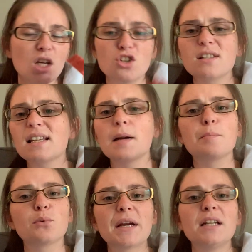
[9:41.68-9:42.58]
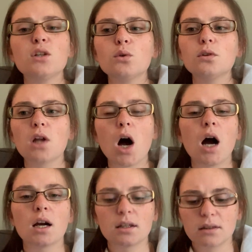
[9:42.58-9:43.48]
Just like a brand new
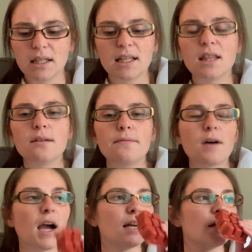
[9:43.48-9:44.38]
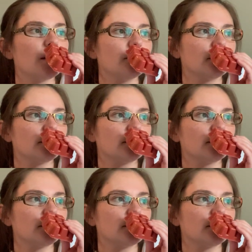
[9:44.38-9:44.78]
log lit in the fire.